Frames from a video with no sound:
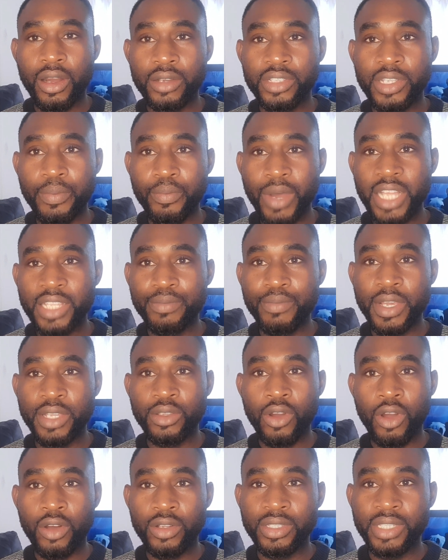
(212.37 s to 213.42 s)
department
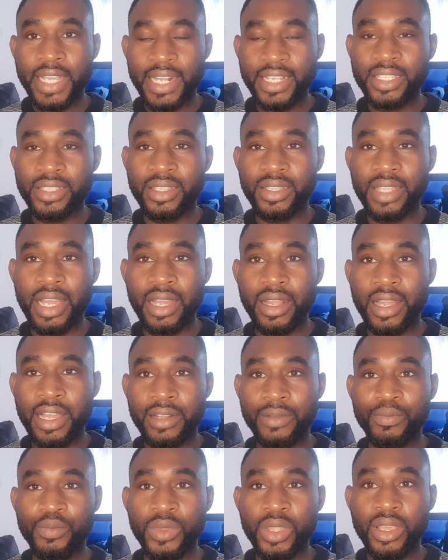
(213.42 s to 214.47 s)
or desk that
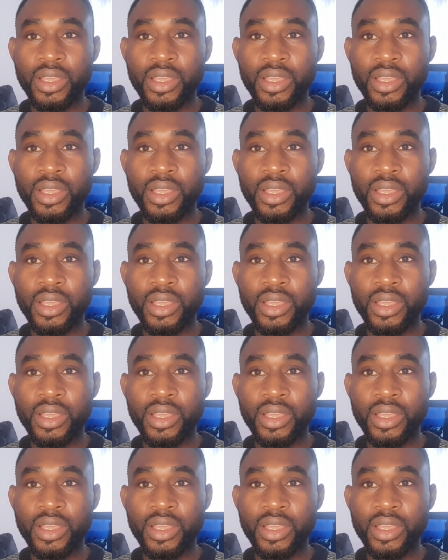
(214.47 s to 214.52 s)
can